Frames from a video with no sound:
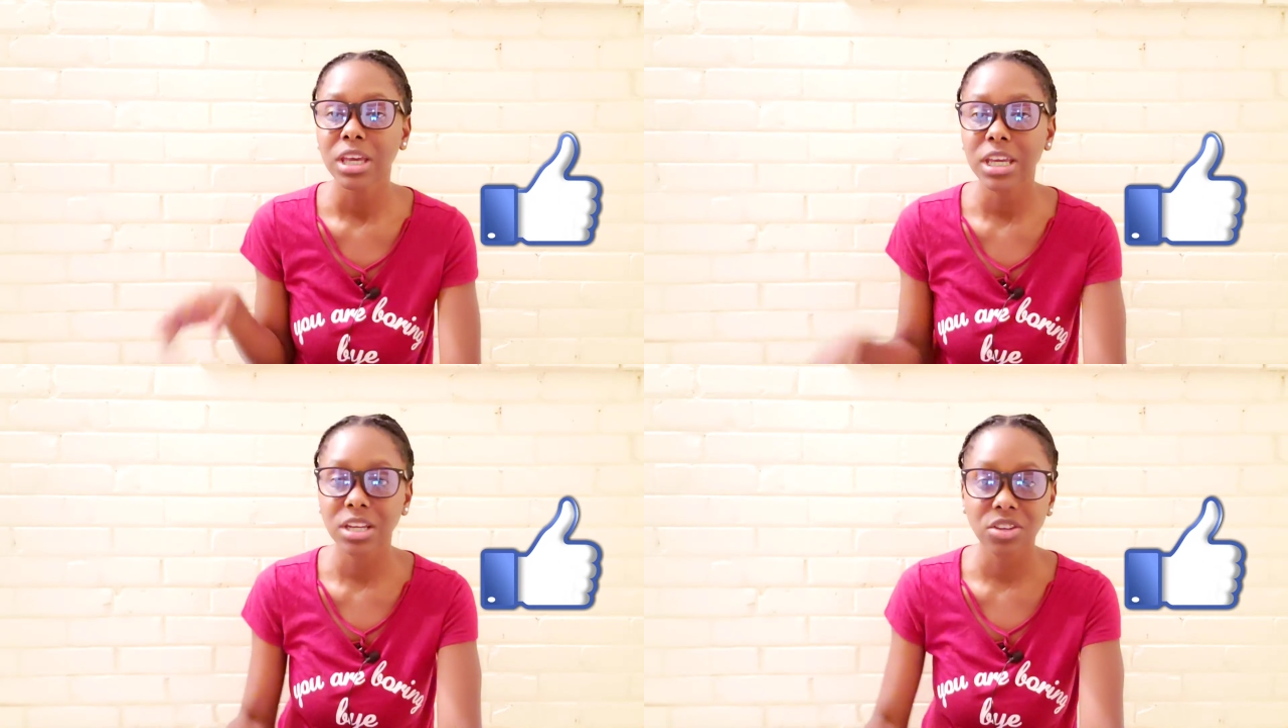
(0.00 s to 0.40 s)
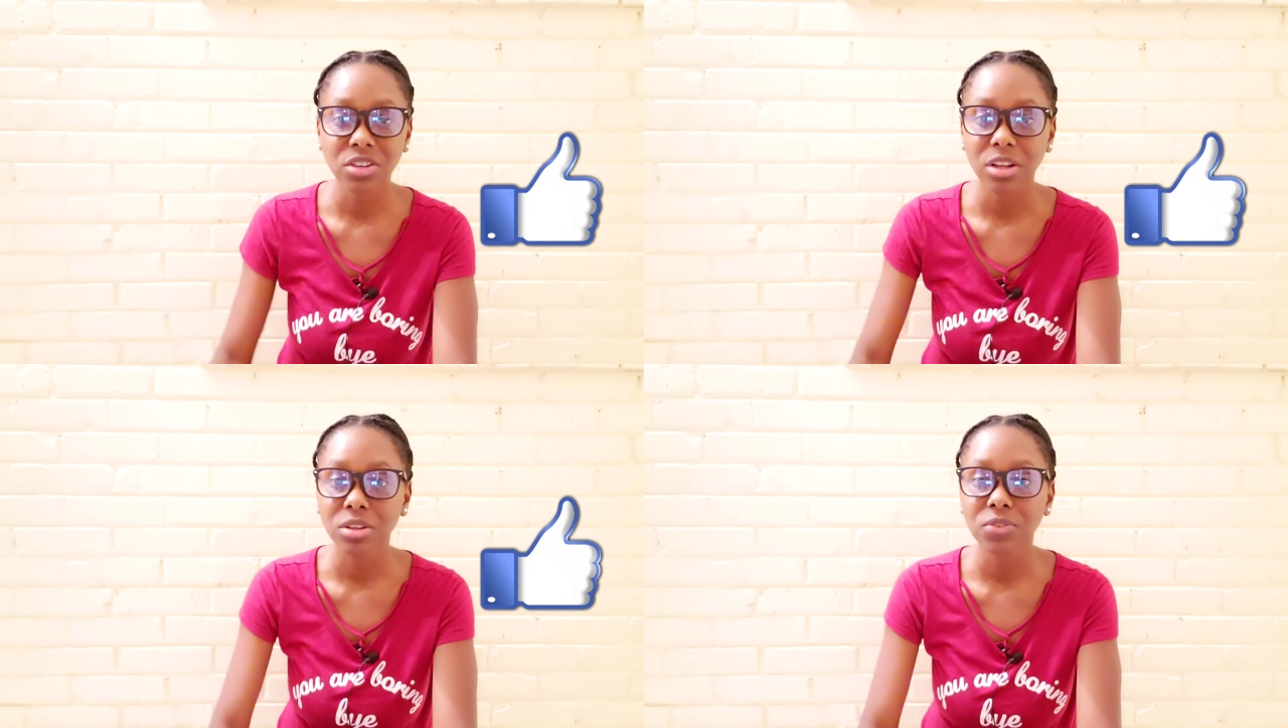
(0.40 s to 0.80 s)

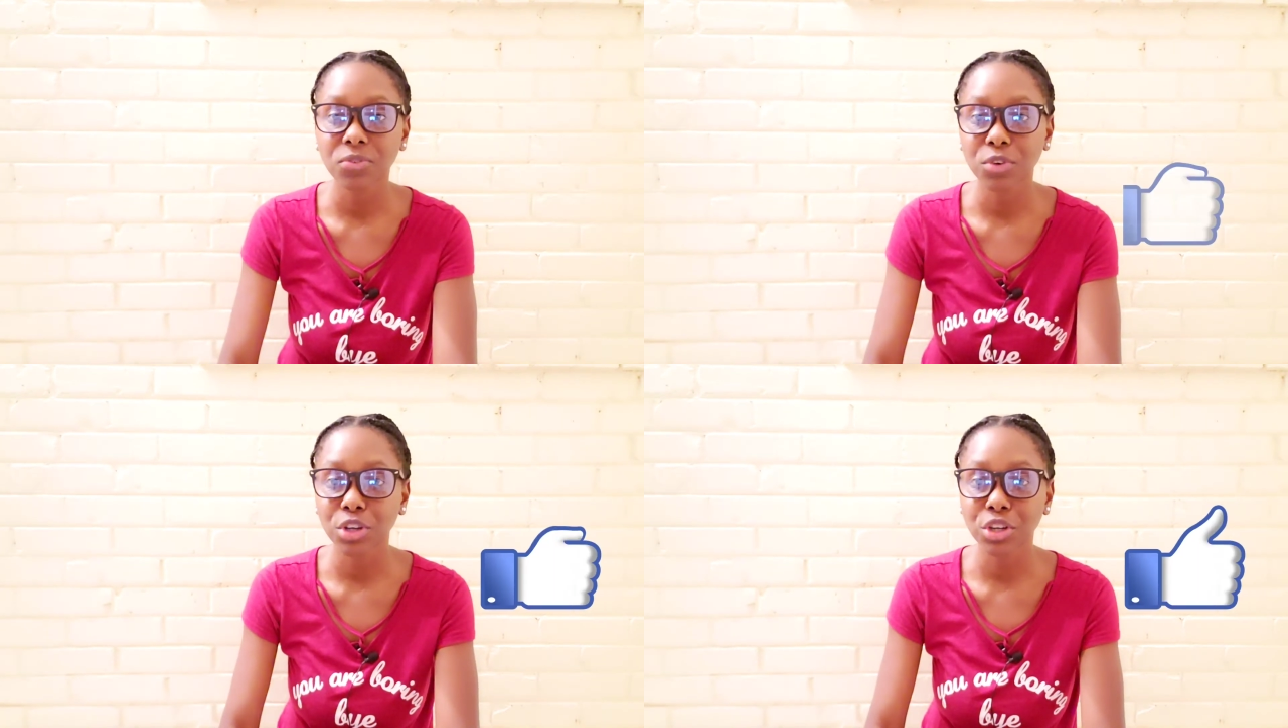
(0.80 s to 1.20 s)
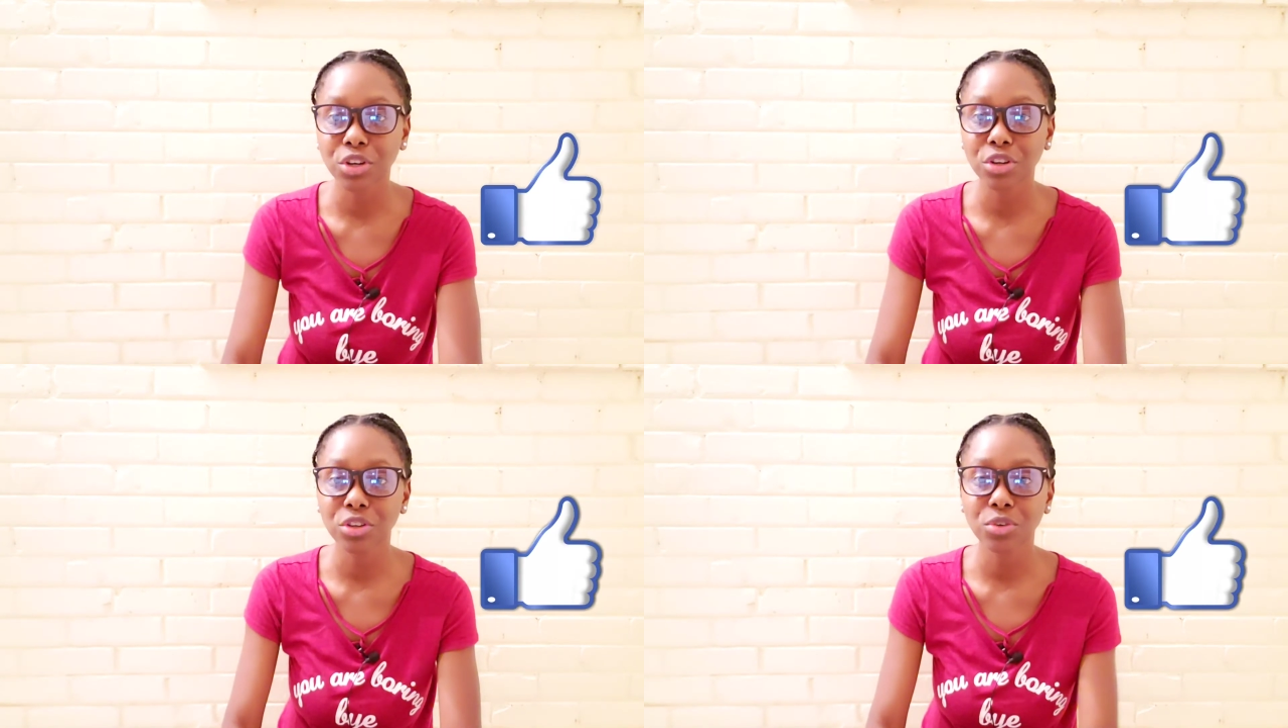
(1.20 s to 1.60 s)
initials for
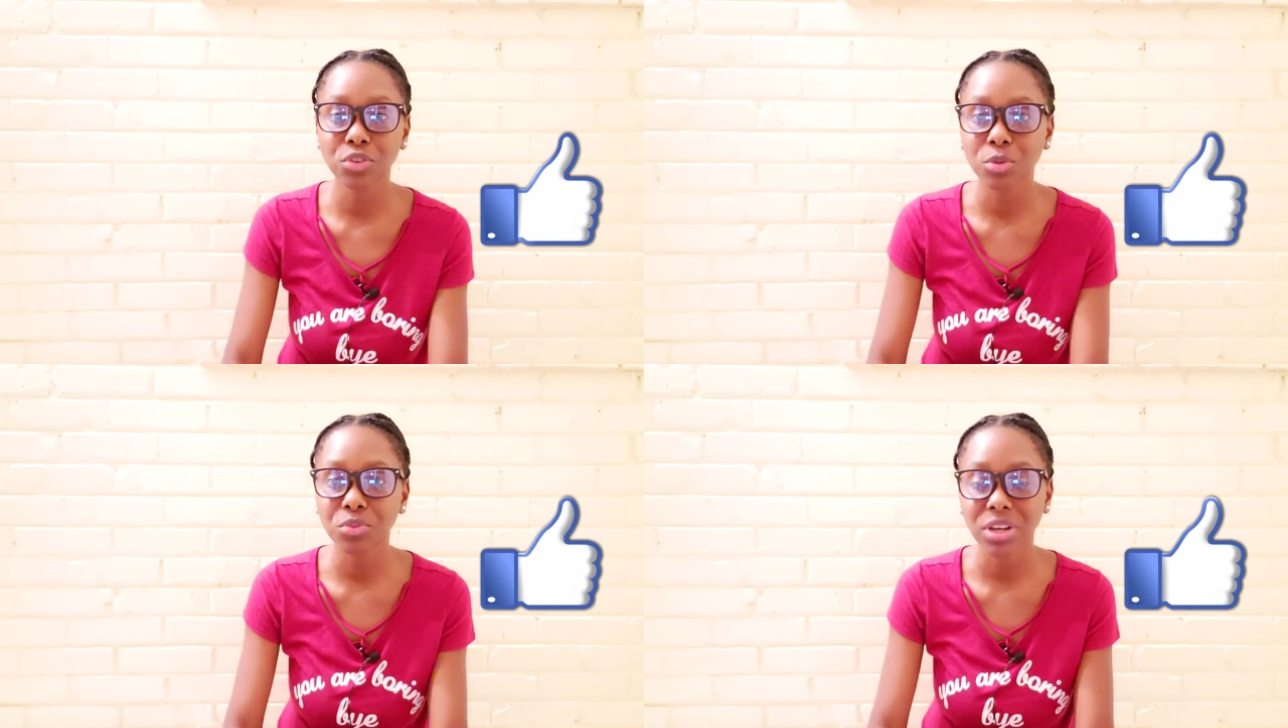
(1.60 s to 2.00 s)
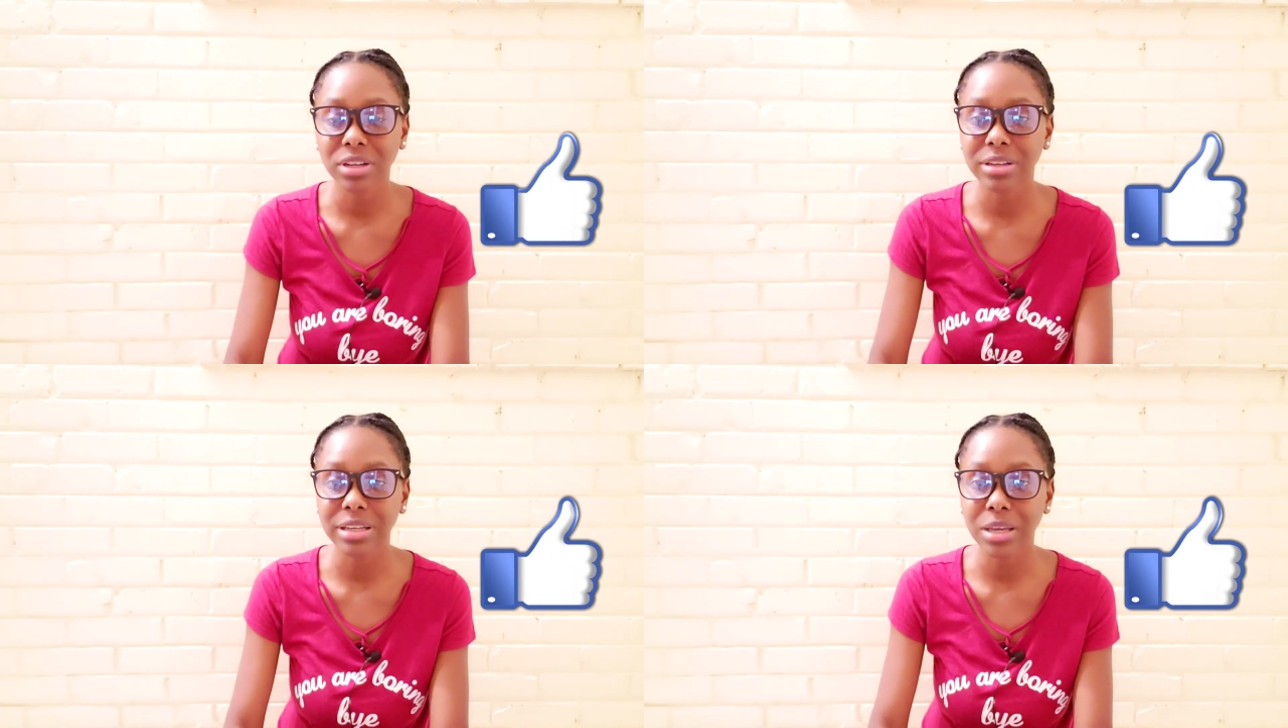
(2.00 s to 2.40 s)
your YouTube
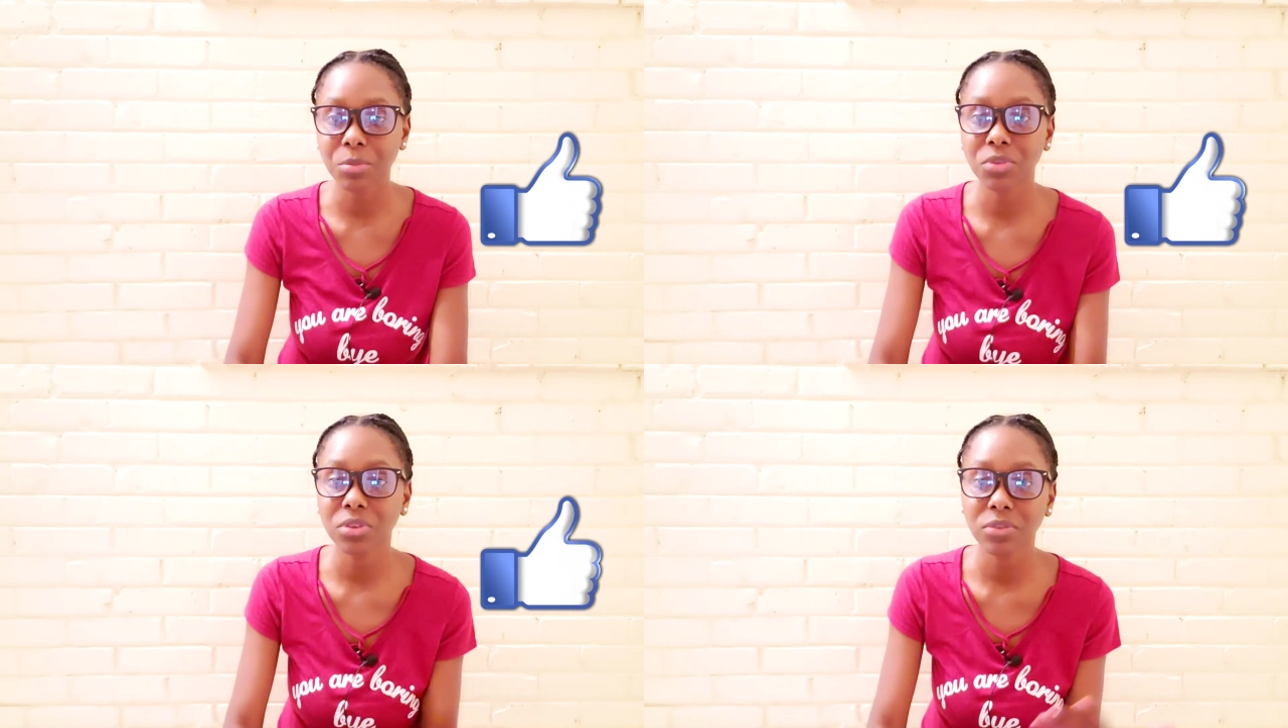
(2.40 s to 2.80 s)
channel name.